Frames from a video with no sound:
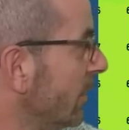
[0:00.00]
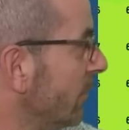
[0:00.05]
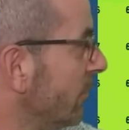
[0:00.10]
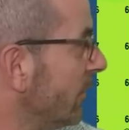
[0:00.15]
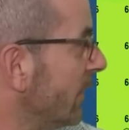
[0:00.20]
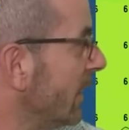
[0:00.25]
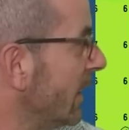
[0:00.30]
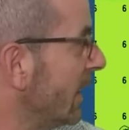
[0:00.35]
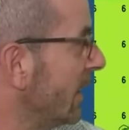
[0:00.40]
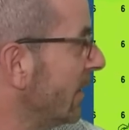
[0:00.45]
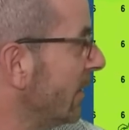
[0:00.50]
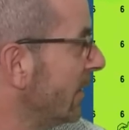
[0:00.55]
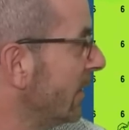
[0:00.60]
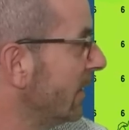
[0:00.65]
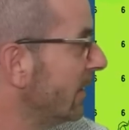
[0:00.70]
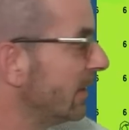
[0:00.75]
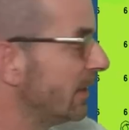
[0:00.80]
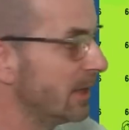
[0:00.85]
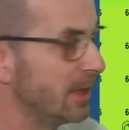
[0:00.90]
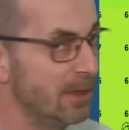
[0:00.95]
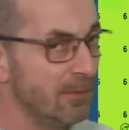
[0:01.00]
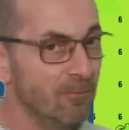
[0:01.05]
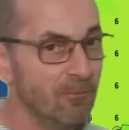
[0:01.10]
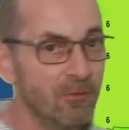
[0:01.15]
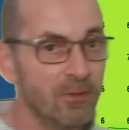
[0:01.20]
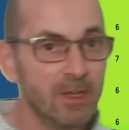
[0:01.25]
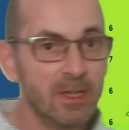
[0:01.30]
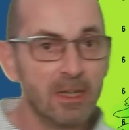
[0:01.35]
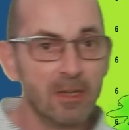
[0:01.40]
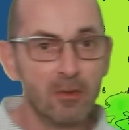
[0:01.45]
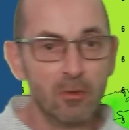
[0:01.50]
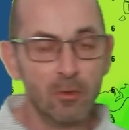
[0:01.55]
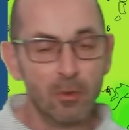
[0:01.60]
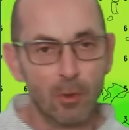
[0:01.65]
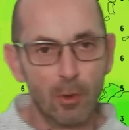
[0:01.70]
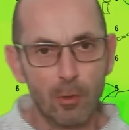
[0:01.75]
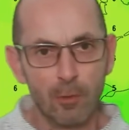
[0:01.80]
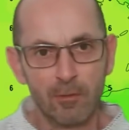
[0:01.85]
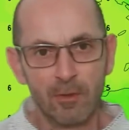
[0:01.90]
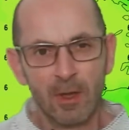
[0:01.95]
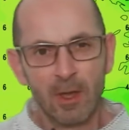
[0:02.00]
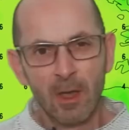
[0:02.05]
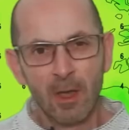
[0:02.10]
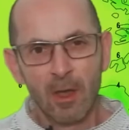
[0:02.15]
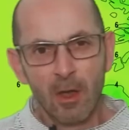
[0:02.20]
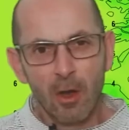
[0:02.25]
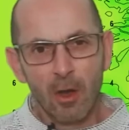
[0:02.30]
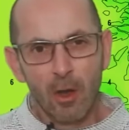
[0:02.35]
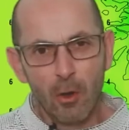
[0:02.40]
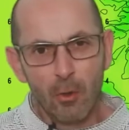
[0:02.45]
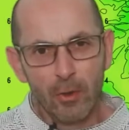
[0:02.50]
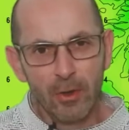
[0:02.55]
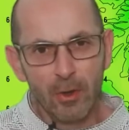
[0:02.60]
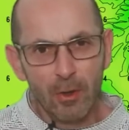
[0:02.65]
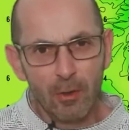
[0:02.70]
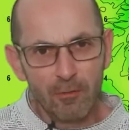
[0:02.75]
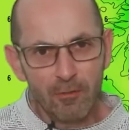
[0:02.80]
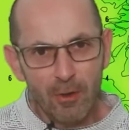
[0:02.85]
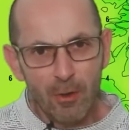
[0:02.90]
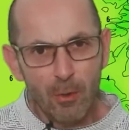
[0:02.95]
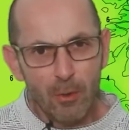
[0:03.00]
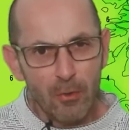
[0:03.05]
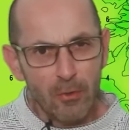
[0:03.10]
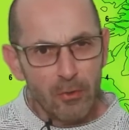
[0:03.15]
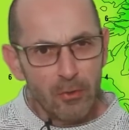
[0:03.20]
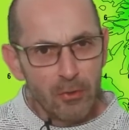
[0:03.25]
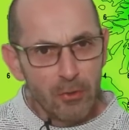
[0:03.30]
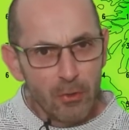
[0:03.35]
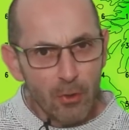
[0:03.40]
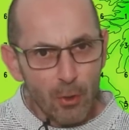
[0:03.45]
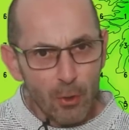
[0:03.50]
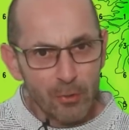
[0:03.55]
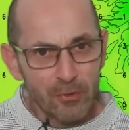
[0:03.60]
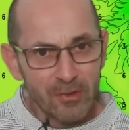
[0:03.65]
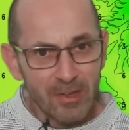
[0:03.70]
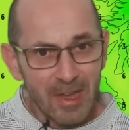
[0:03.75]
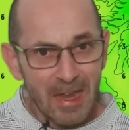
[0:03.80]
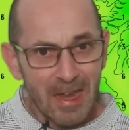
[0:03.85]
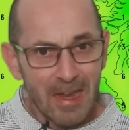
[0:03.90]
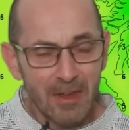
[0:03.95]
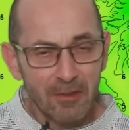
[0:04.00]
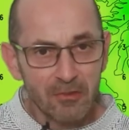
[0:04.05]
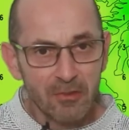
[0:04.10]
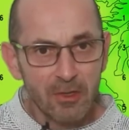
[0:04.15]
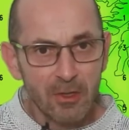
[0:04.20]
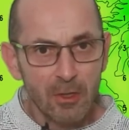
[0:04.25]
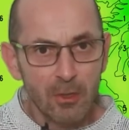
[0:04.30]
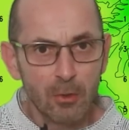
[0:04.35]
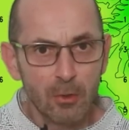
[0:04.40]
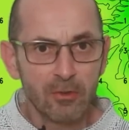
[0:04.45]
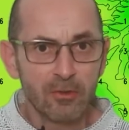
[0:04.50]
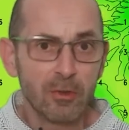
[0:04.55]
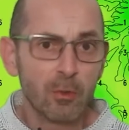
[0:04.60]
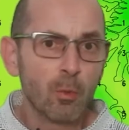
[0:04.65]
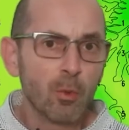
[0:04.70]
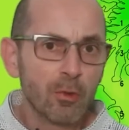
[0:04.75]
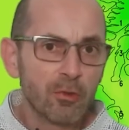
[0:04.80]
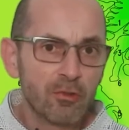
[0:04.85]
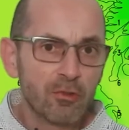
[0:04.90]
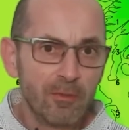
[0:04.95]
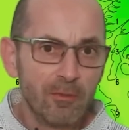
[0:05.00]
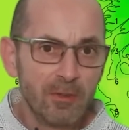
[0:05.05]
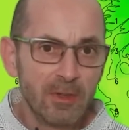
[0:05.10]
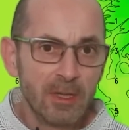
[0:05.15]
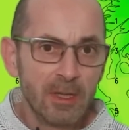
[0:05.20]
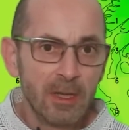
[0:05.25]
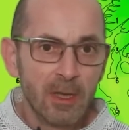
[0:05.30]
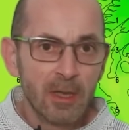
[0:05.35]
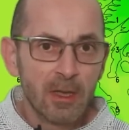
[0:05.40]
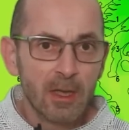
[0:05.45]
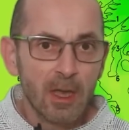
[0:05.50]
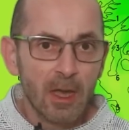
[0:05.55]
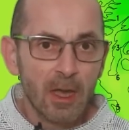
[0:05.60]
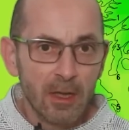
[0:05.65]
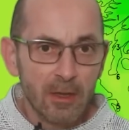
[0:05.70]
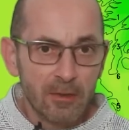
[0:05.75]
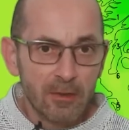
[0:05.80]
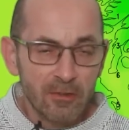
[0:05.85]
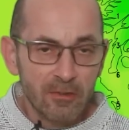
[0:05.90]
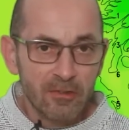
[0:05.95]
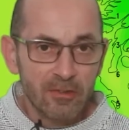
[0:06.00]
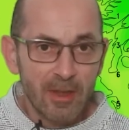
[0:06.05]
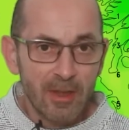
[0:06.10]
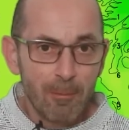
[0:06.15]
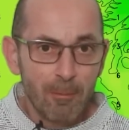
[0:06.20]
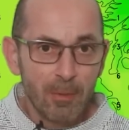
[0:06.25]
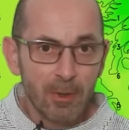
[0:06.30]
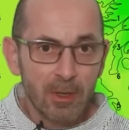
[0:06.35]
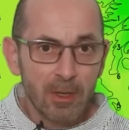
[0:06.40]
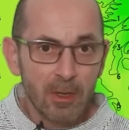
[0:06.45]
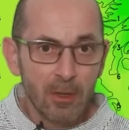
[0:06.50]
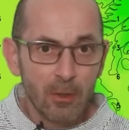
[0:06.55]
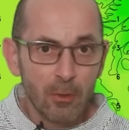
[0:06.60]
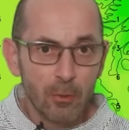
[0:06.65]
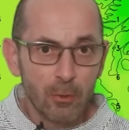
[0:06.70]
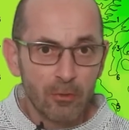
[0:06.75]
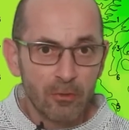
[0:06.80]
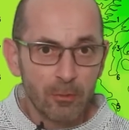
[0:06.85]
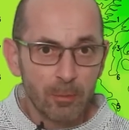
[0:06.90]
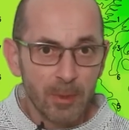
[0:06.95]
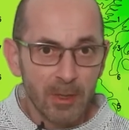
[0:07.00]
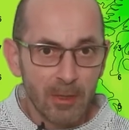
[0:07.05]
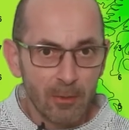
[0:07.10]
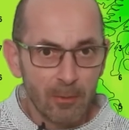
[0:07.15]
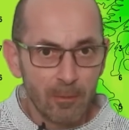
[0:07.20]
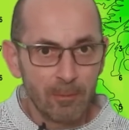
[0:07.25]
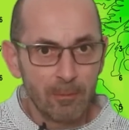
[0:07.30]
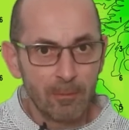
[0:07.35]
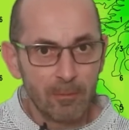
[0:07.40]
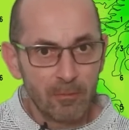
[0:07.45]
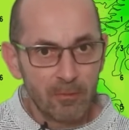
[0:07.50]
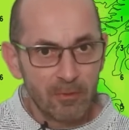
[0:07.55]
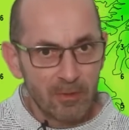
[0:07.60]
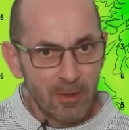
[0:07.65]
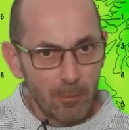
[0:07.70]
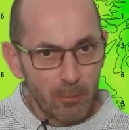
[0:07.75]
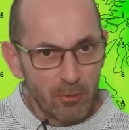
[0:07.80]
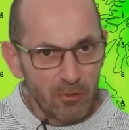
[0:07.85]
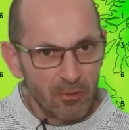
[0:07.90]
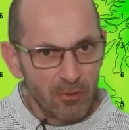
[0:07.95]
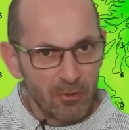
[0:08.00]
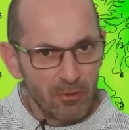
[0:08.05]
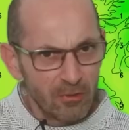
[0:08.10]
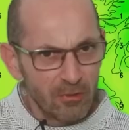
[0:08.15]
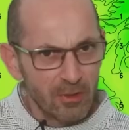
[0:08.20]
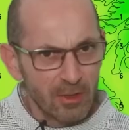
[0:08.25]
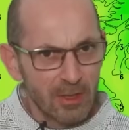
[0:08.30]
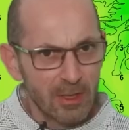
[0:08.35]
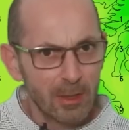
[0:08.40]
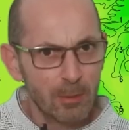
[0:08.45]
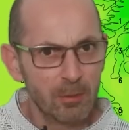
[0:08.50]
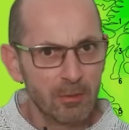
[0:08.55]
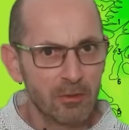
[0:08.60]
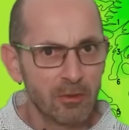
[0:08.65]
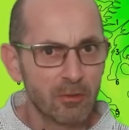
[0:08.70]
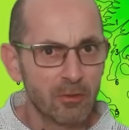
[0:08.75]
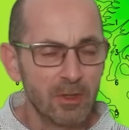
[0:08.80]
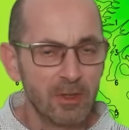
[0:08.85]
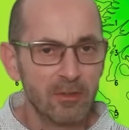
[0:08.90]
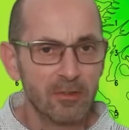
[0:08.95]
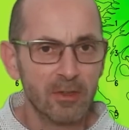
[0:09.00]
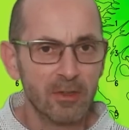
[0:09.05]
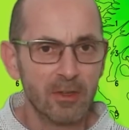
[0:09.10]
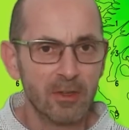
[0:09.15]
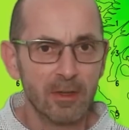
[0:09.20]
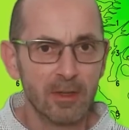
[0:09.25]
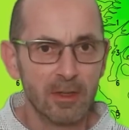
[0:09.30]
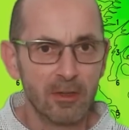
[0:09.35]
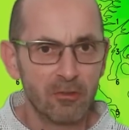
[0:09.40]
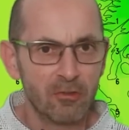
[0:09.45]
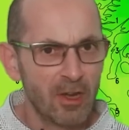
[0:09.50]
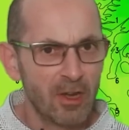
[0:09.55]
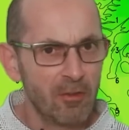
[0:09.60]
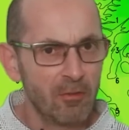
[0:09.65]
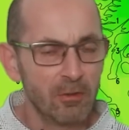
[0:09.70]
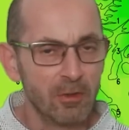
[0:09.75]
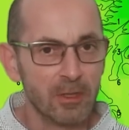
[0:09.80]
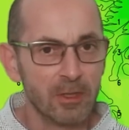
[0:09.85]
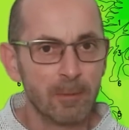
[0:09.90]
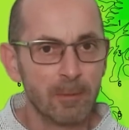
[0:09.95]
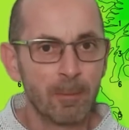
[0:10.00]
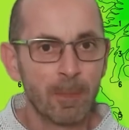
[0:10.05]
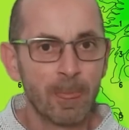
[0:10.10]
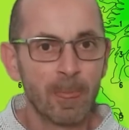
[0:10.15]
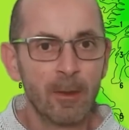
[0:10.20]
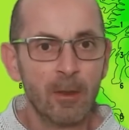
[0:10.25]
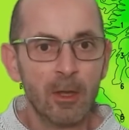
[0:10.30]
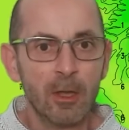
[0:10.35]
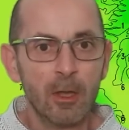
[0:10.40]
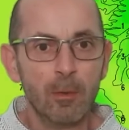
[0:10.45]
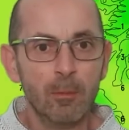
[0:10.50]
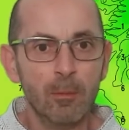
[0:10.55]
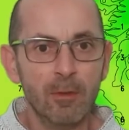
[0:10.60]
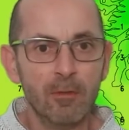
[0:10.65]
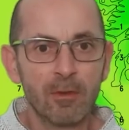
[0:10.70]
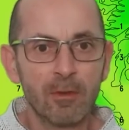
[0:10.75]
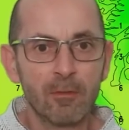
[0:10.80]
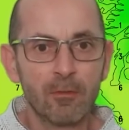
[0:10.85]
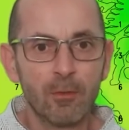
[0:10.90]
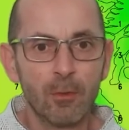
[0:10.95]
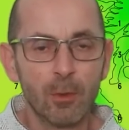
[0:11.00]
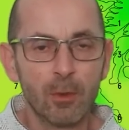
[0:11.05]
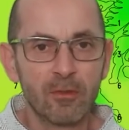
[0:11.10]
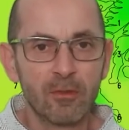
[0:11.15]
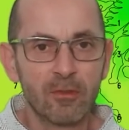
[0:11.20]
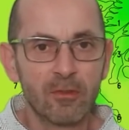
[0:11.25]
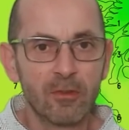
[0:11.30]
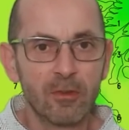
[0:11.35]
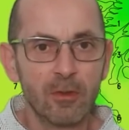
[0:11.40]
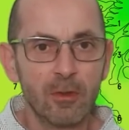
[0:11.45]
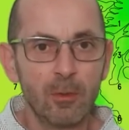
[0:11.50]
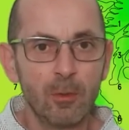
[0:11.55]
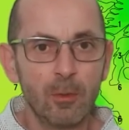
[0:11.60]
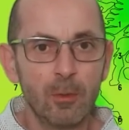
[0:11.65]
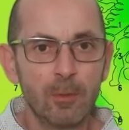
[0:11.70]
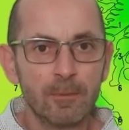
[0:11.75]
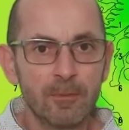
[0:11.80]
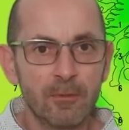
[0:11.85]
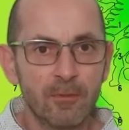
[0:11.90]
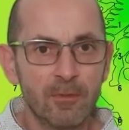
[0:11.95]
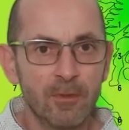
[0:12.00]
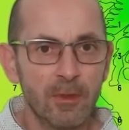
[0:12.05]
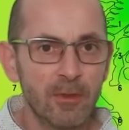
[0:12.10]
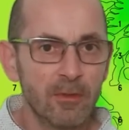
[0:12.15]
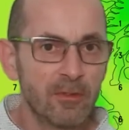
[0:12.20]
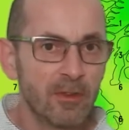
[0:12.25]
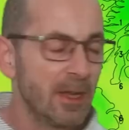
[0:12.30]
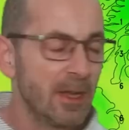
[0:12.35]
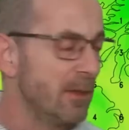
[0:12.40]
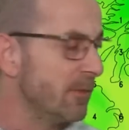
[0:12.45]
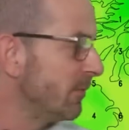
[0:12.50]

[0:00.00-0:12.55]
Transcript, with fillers: there in the north. All in all, though, not as cold as it was during the uh, December cold spell. Temperatures just a couple of degrees higher generally. Moving forwards to Thursday